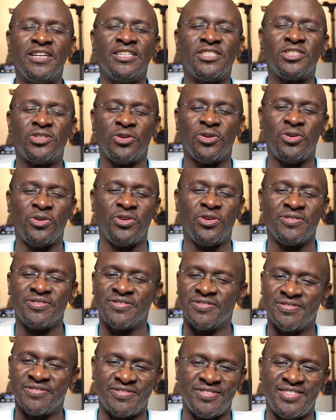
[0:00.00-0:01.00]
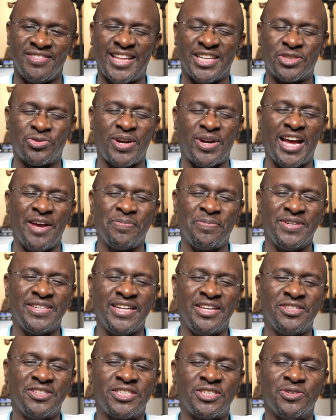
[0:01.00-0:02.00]
So, that's what happened
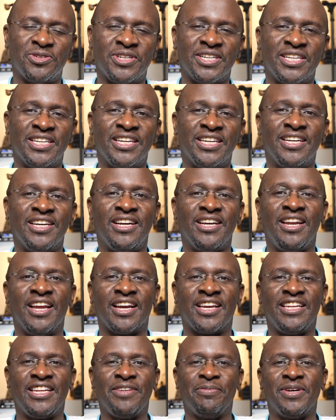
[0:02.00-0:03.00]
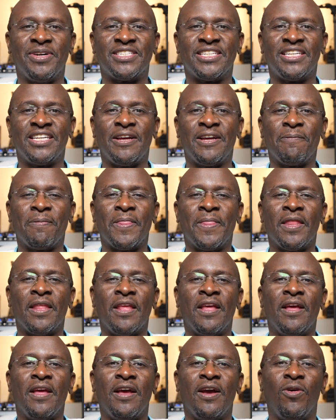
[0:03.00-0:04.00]
na yu story. Lakini maze,
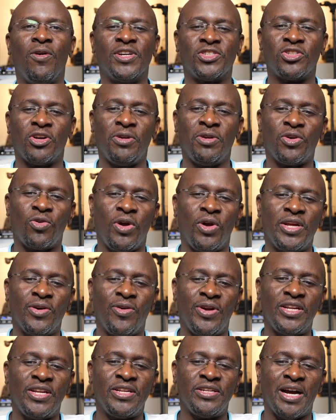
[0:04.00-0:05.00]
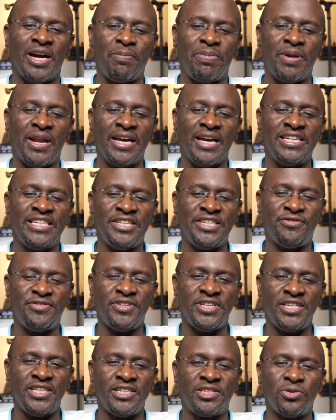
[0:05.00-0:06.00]
wase wali apply
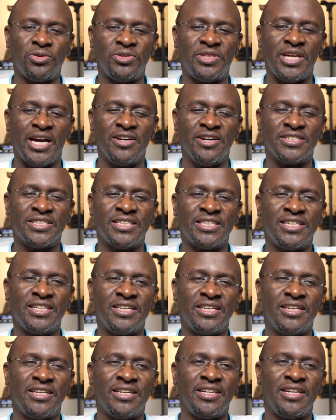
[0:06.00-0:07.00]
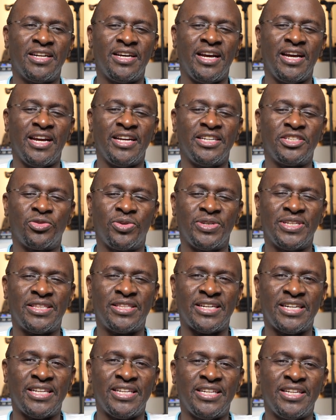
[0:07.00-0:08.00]
DV
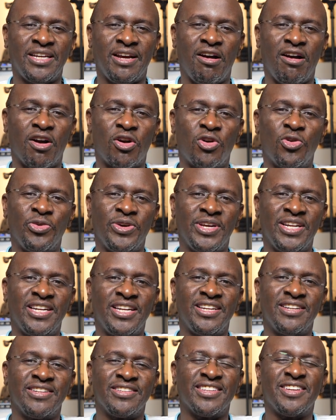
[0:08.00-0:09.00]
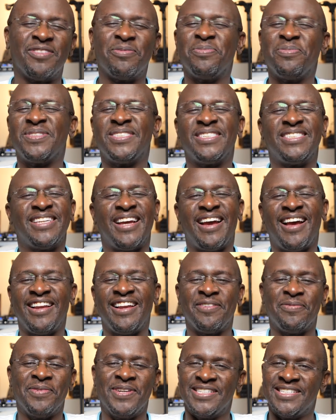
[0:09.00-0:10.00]
2023, awaku win.
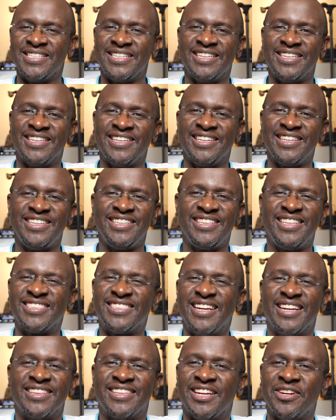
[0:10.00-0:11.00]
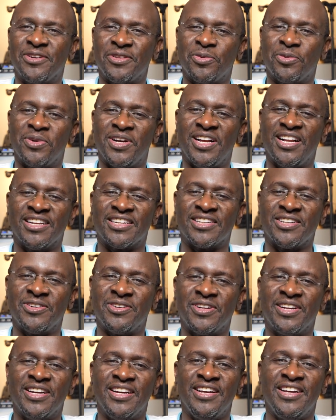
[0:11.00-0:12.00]
Msijali maze, it's not the end of the world,
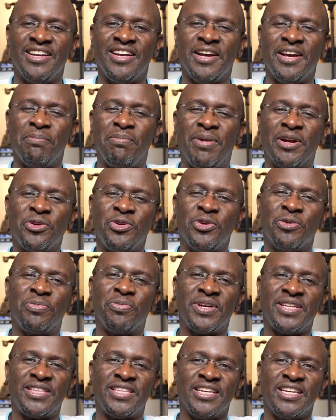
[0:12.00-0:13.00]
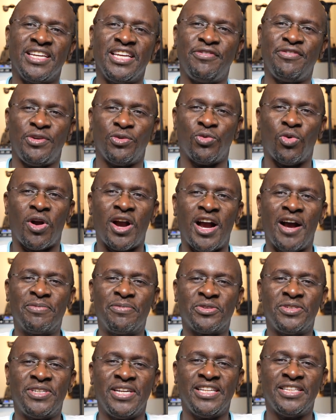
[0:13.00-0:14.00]
no. But on your breathing, if you woke up
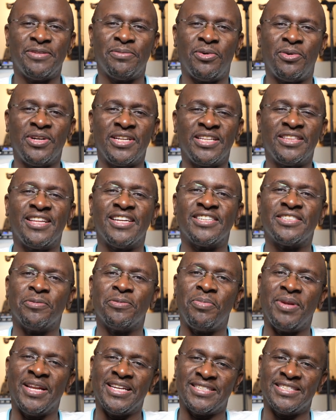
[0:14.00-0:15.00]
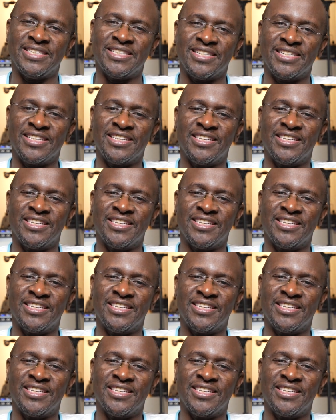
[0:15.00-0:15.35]
today in the morning, that's a blessing.